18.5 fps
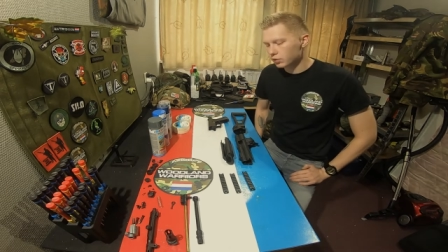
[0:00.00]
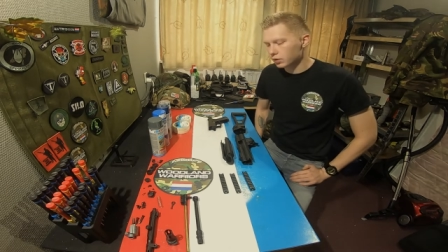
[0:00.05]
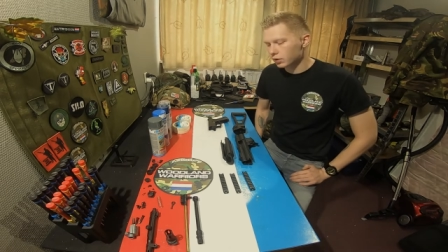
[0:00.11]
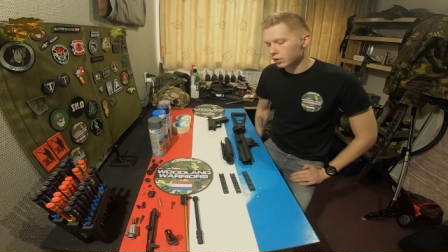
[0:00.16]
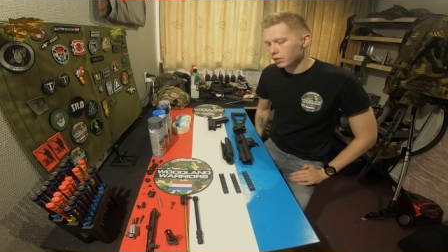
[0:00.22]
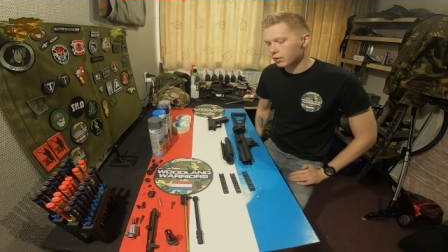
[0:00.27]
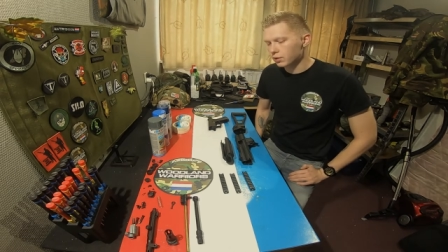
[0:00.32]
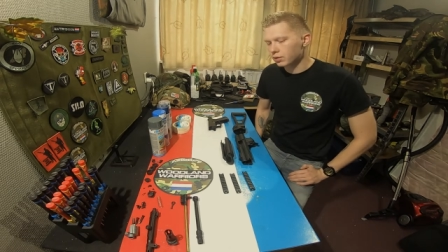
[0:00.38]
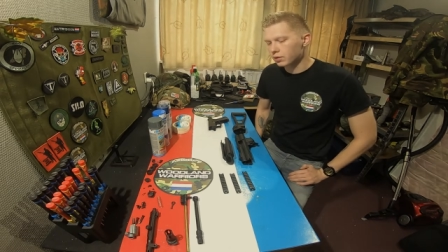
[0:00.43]

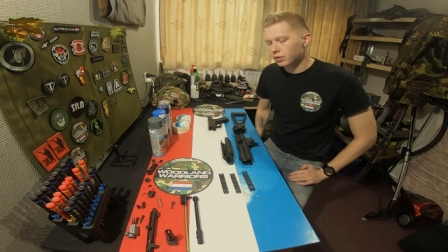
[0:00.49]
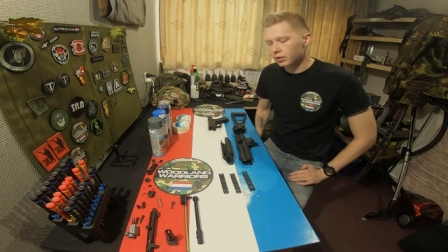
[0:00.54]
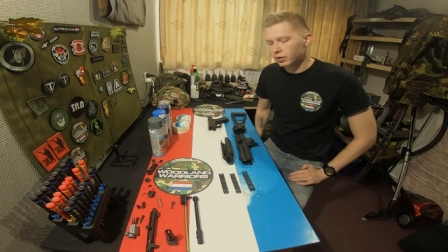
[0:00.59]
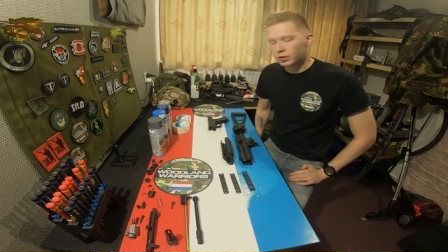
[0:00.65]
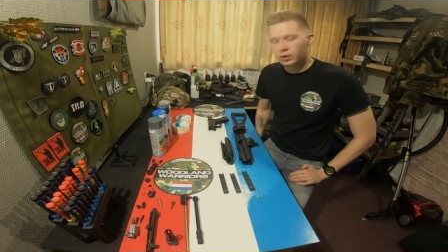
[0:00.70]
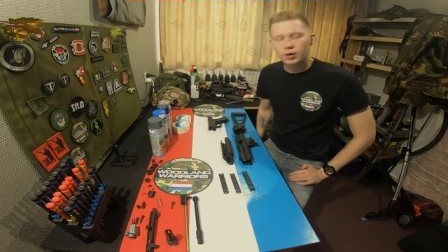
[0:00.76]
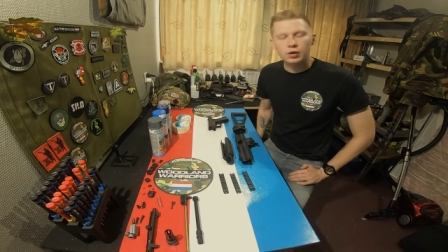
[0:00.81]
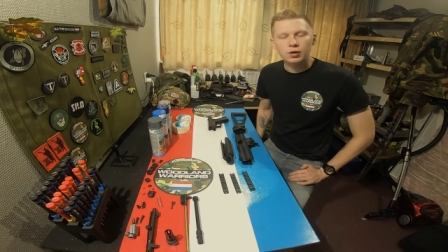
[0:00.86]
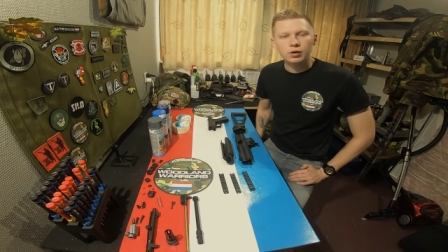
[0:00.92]
so
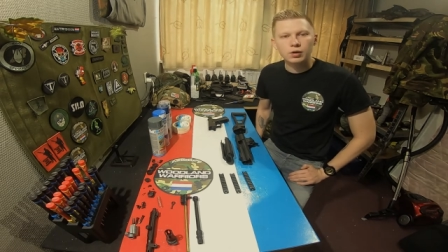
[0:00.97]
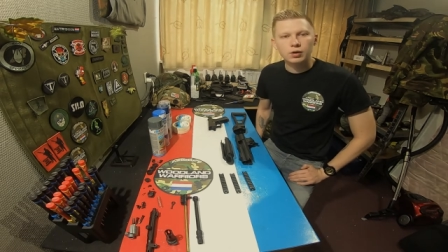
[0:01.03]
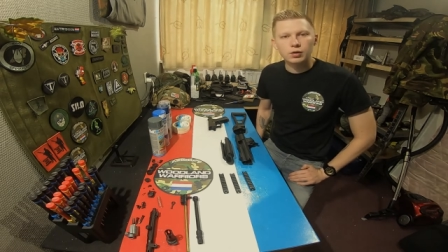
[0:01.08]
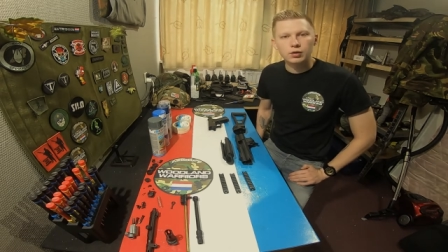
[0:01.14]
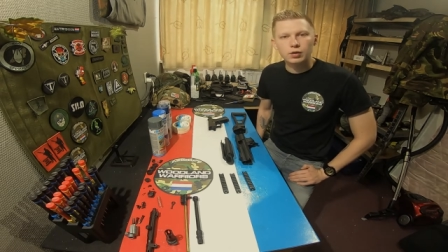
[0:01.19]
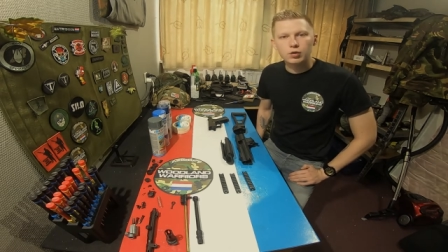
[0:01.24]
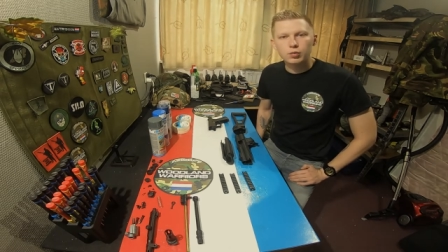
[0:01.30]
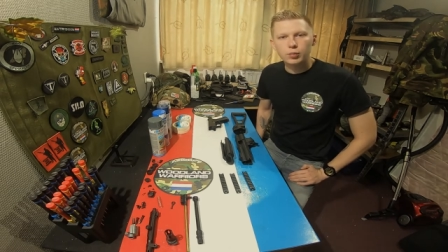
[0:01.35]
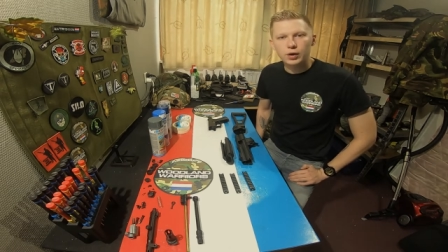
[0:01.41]

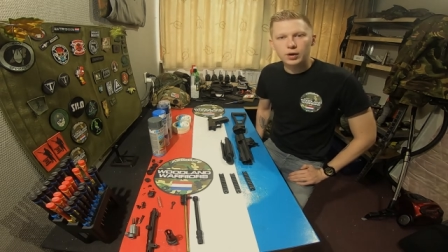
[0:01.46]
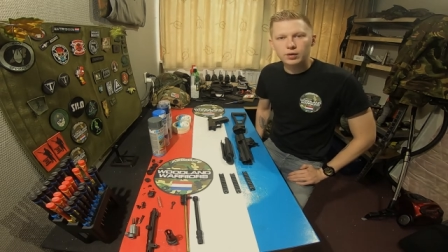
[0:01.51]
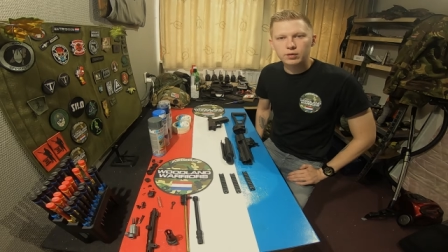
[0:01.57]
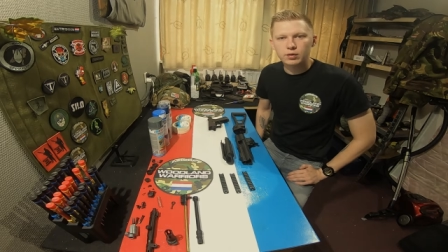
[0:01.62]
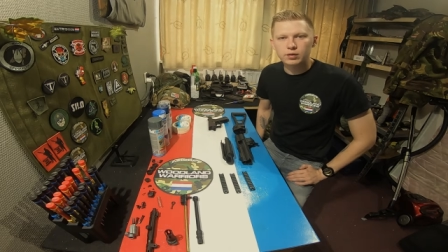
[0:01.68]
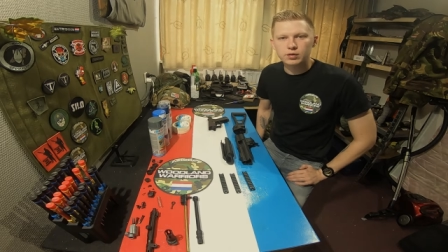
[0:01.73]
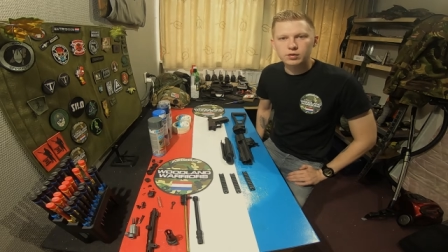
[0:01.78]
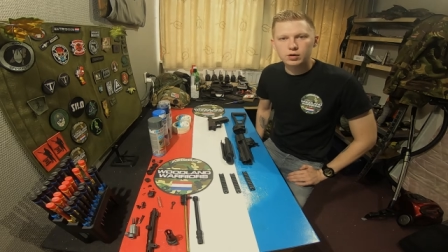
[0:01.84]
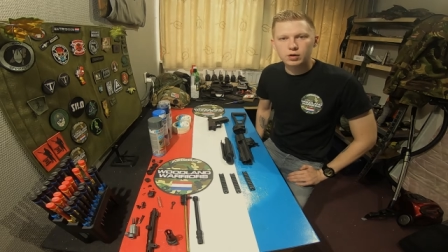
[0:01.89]
no
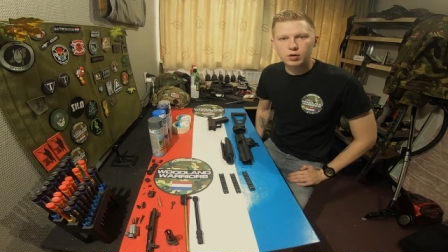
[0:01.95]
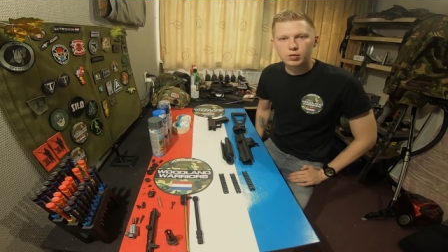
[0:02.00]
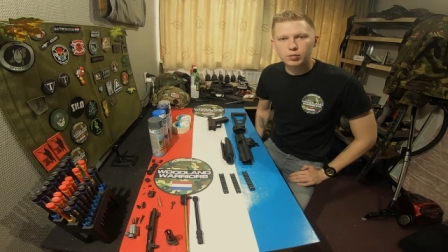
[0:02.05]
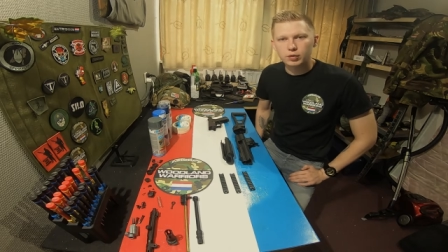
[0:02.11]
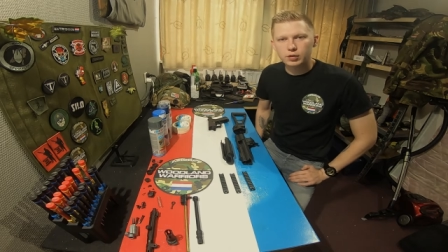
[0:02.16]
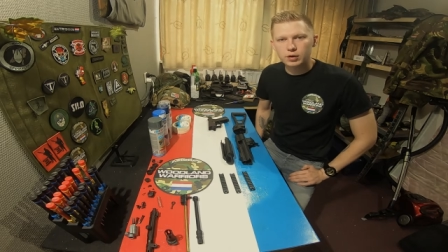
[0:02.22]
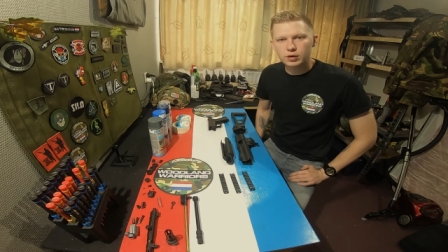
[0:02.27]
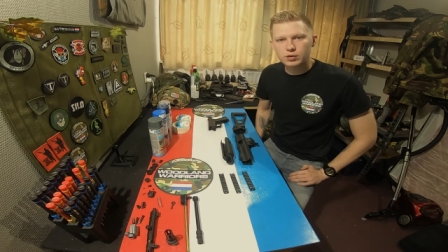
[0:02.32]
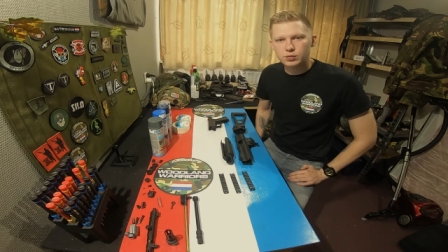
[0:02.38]
paint on the
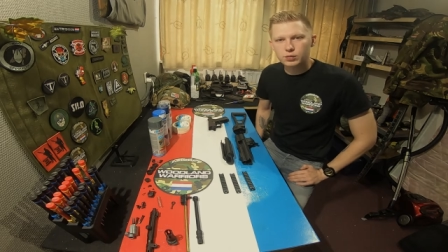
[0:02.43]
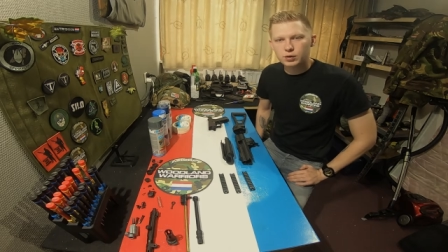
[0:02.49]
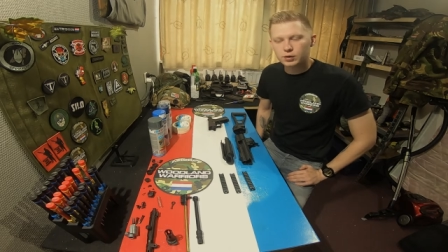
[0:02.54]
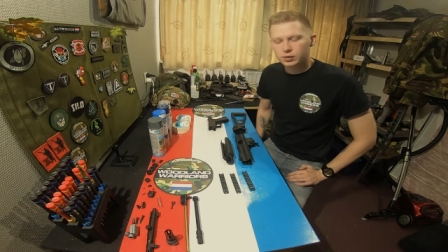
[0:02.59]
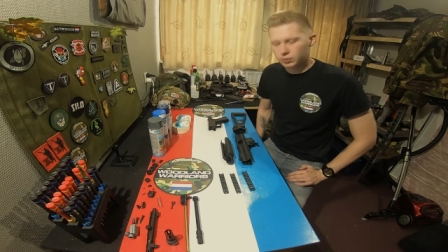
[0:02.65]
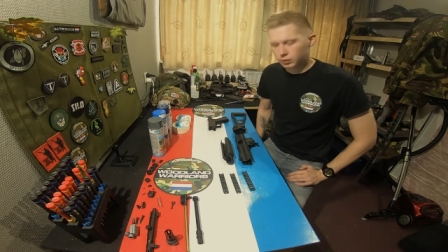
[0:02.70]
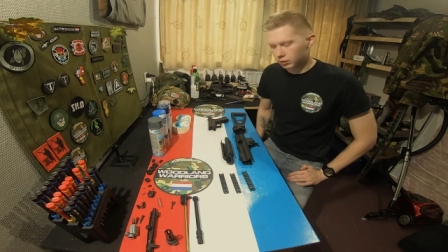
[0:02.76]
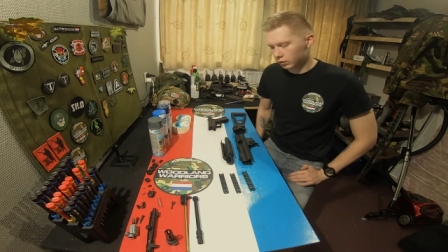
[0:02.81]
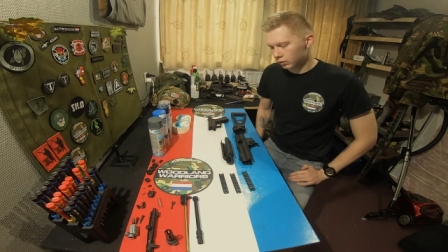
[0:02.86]
scope on this
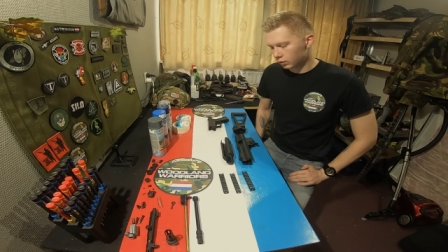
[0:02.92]
one.